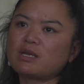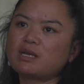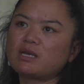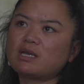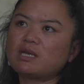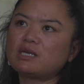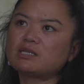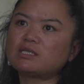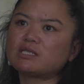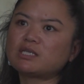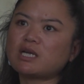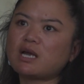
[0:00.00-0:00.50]

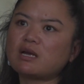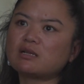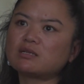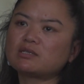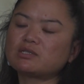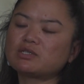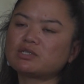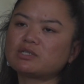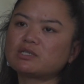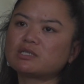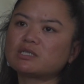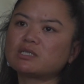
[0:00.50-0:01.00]
It
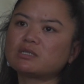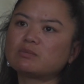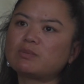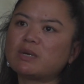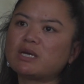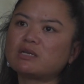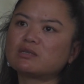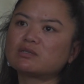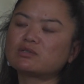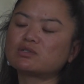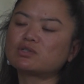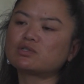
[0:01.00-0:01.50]
challenges
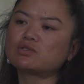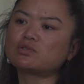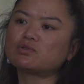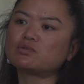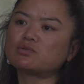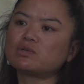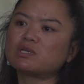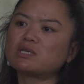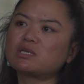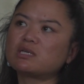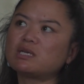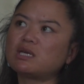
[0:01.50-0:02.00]
Tibetans
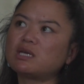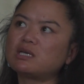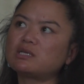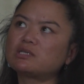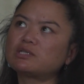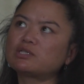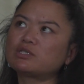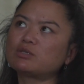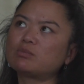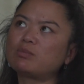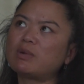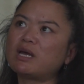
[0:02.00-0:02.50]
to
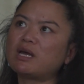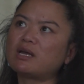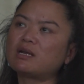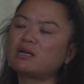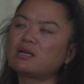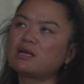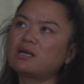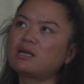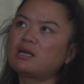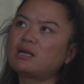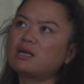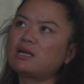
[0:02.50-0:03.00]
engage
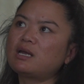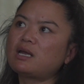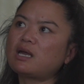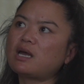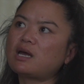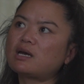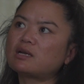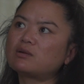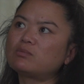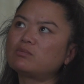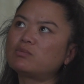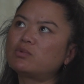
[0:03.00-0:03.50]
Tibet
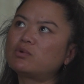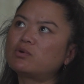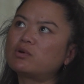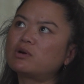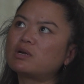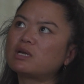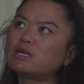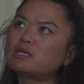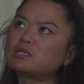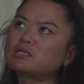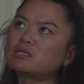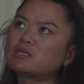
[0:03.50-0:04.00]
at a more
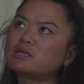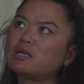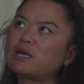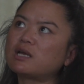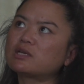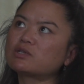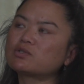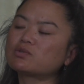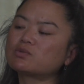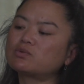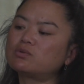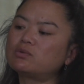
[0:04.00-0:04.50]

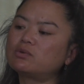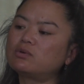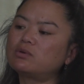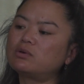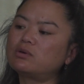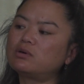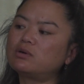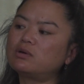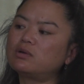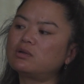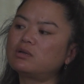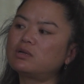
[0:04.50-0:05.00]

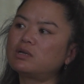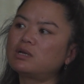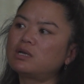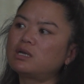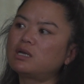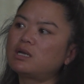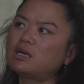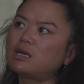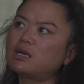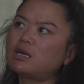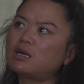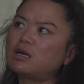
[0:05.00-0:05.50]
intellectual
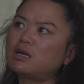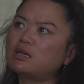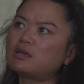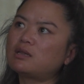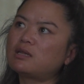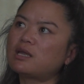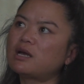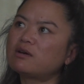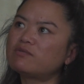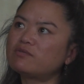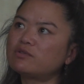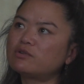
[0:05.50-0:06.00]

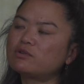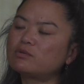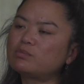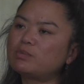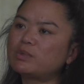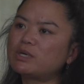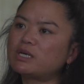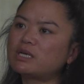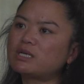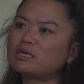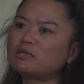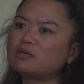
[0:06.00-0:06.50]
level,
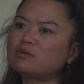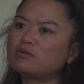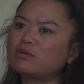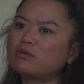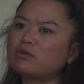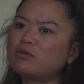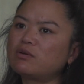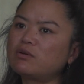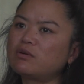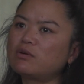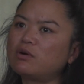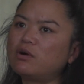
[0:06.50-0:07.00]
but
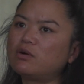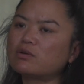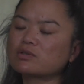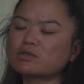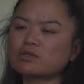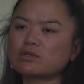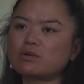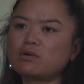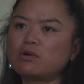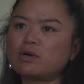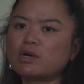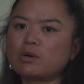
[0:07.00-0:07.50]

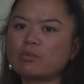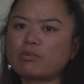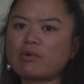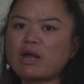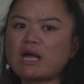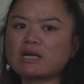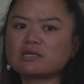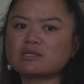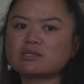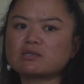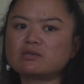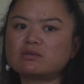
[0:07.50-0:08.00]
also on a
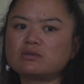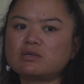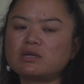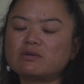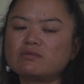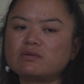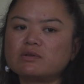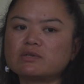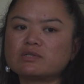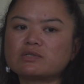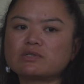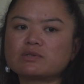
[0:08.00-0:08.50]
practical
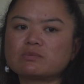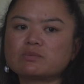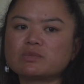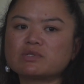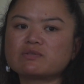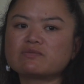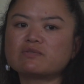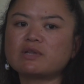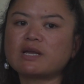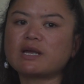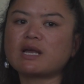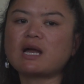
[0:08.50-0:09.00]
level in terms
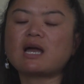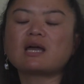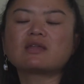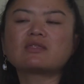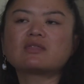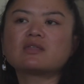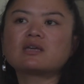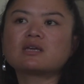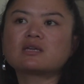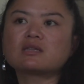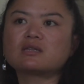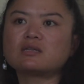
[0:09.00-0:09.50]
of like, I
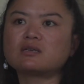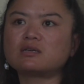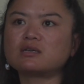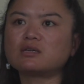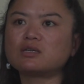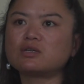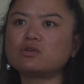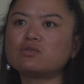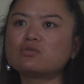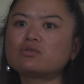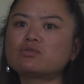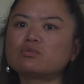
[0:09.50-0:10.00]
think the
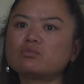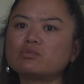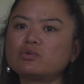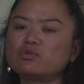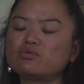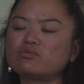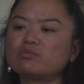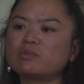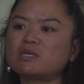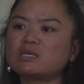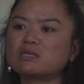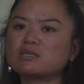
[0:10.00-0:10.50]
youth
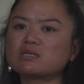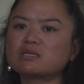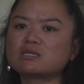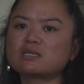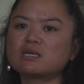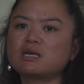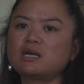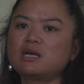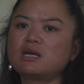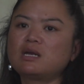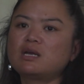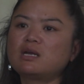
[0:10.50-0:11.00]
movements
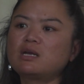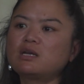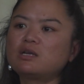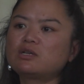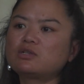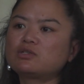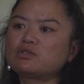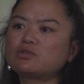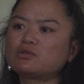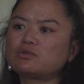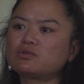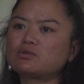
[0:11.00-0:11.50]

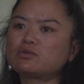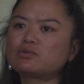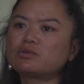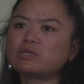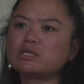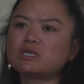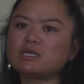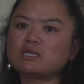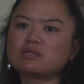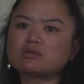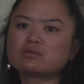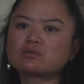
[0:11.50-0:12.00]
to
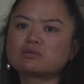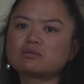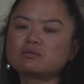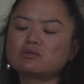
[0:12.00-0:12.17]
create,